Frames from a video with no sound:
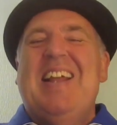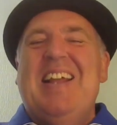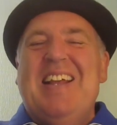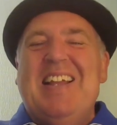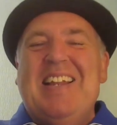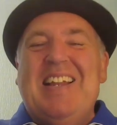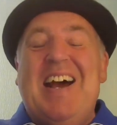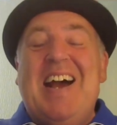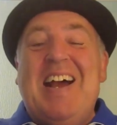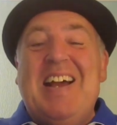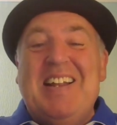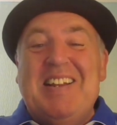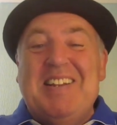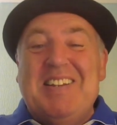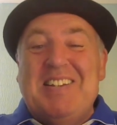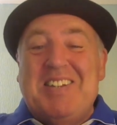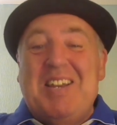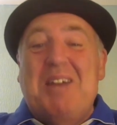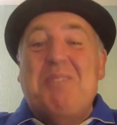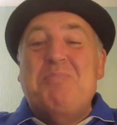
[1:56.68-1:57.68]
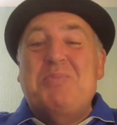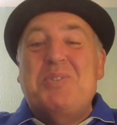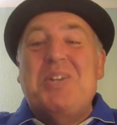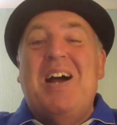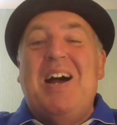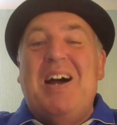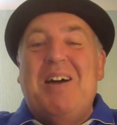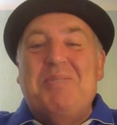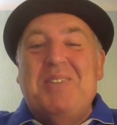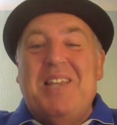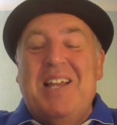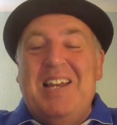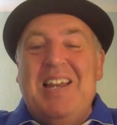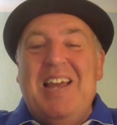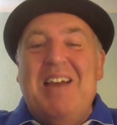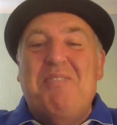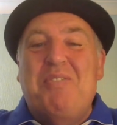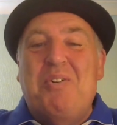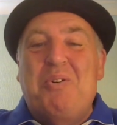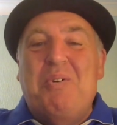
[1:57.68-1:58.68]
That sums up the
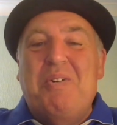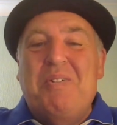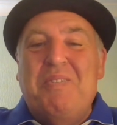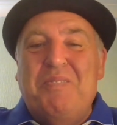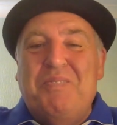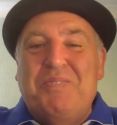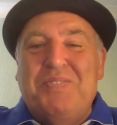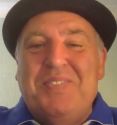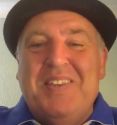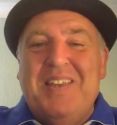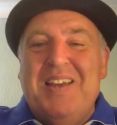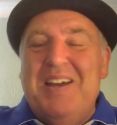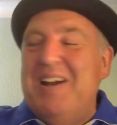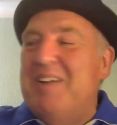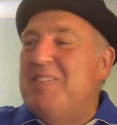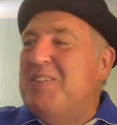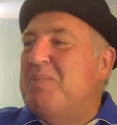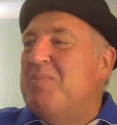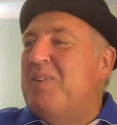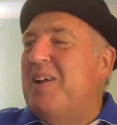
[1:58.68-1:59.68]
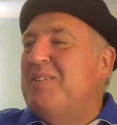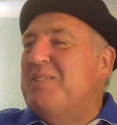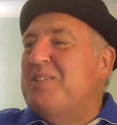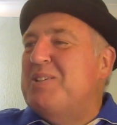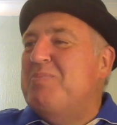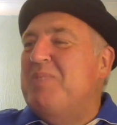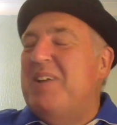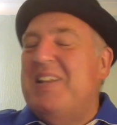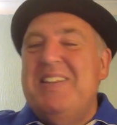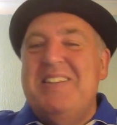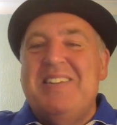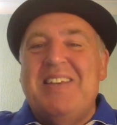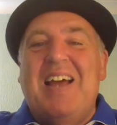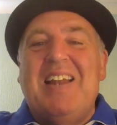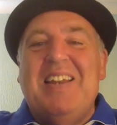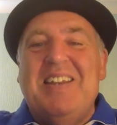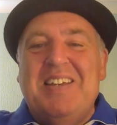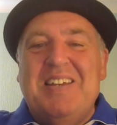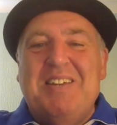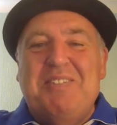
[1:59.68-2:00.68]
level of the bloke's
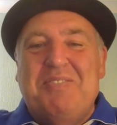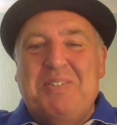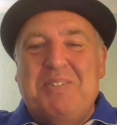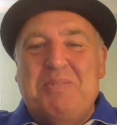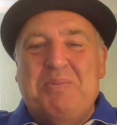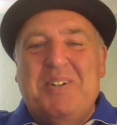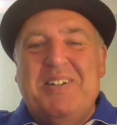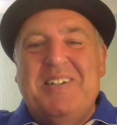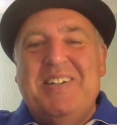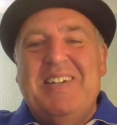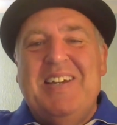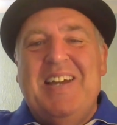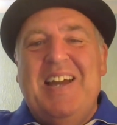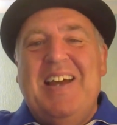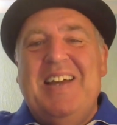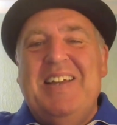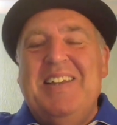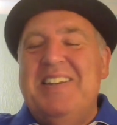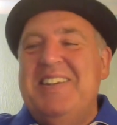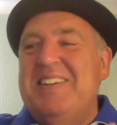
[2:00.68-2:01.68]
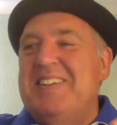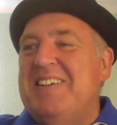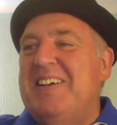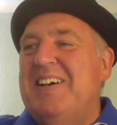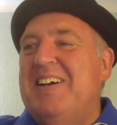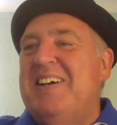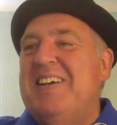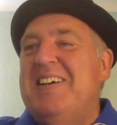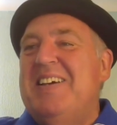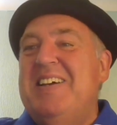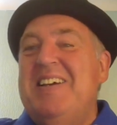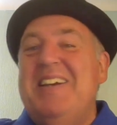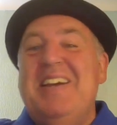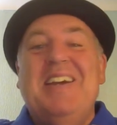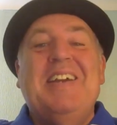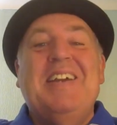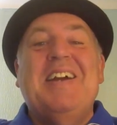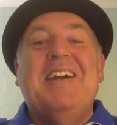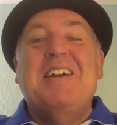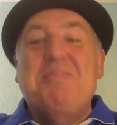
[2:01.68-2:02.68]
mentality for me, and
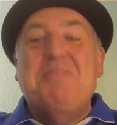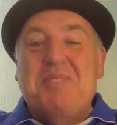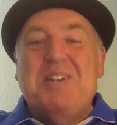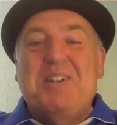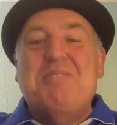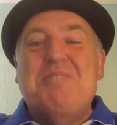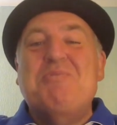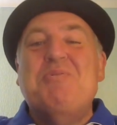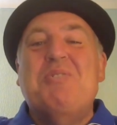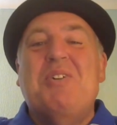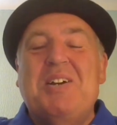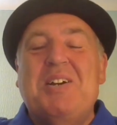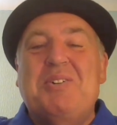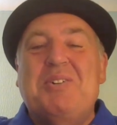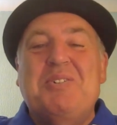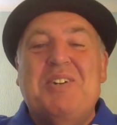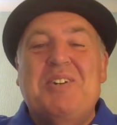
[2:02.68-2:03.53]
it gave me a right good